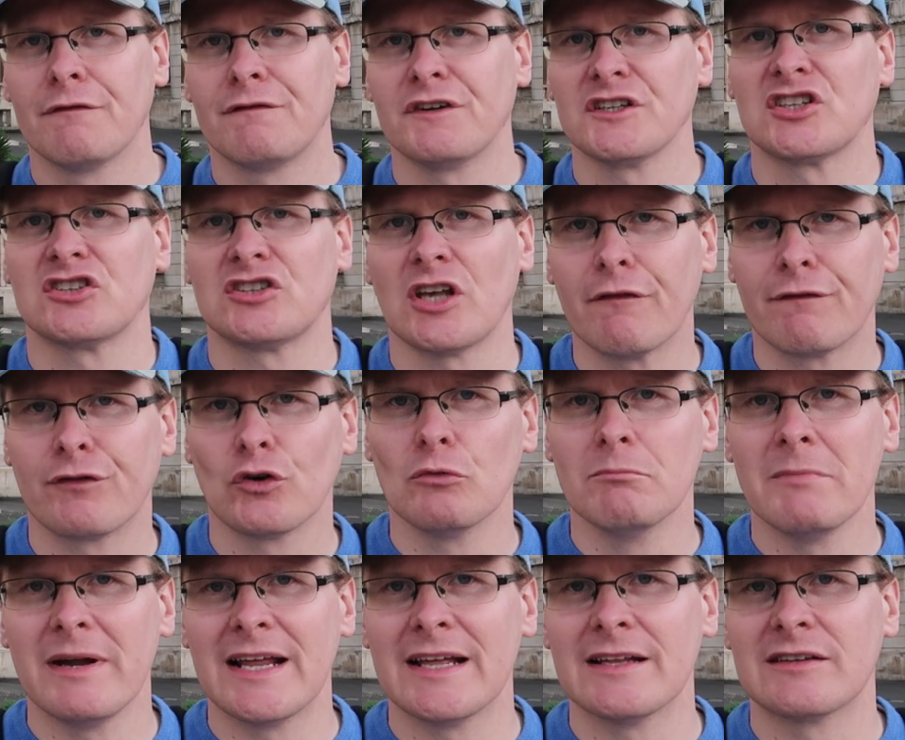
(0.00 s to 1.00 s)
for several
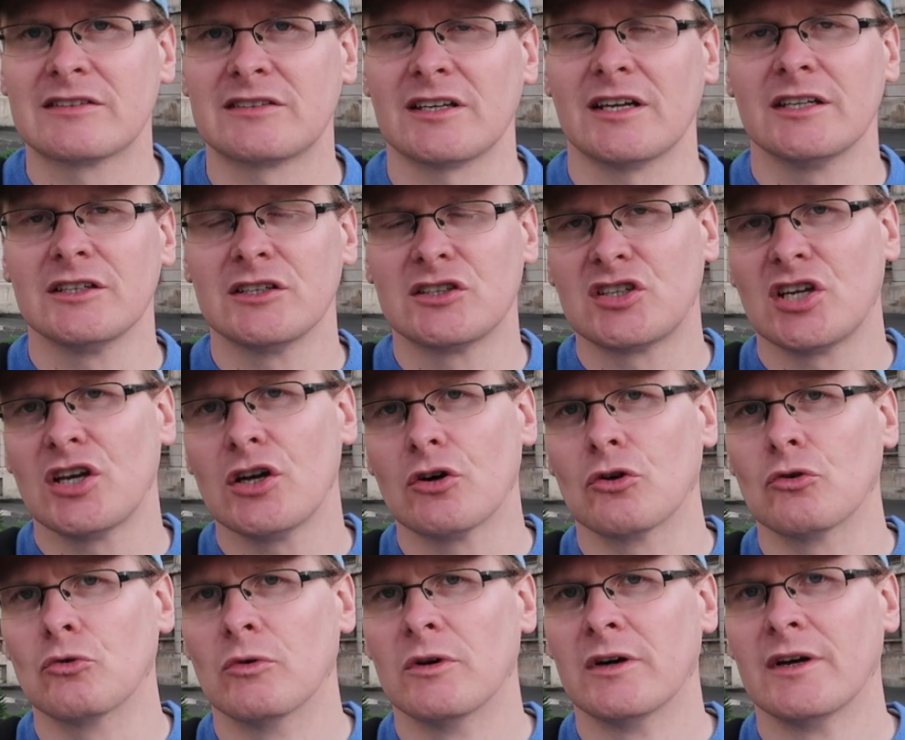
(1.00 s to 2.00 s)
minutes
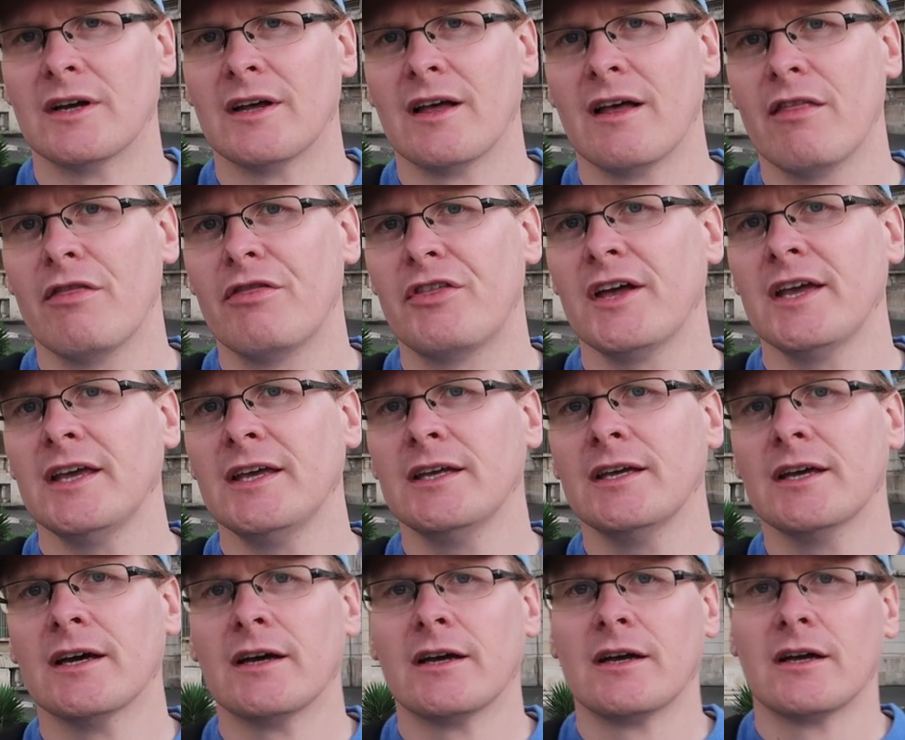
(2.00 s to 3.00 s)
until
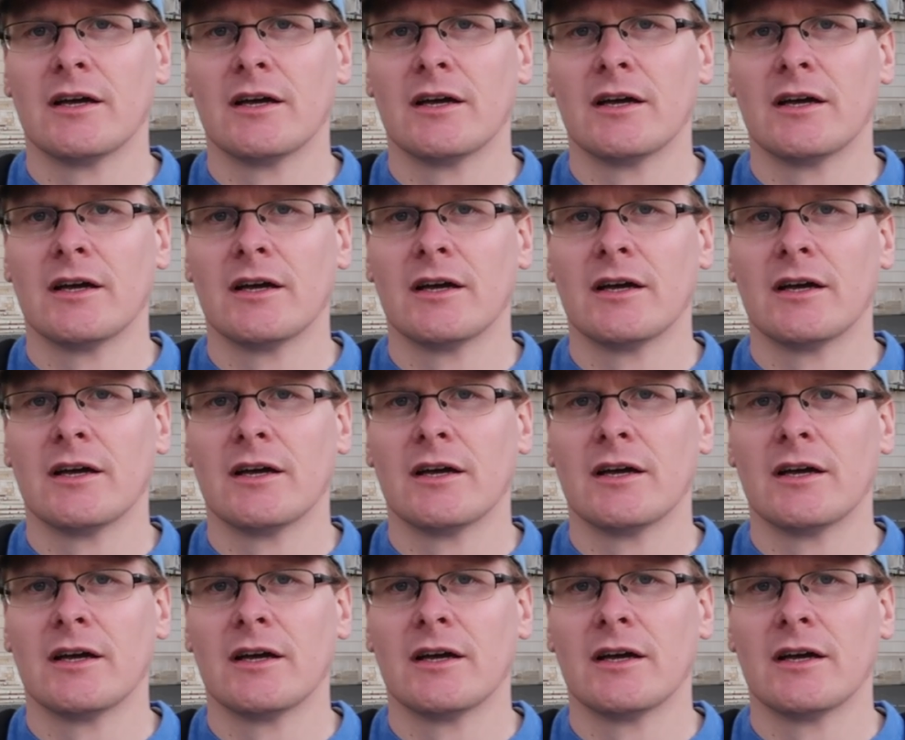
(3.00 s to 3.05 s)
the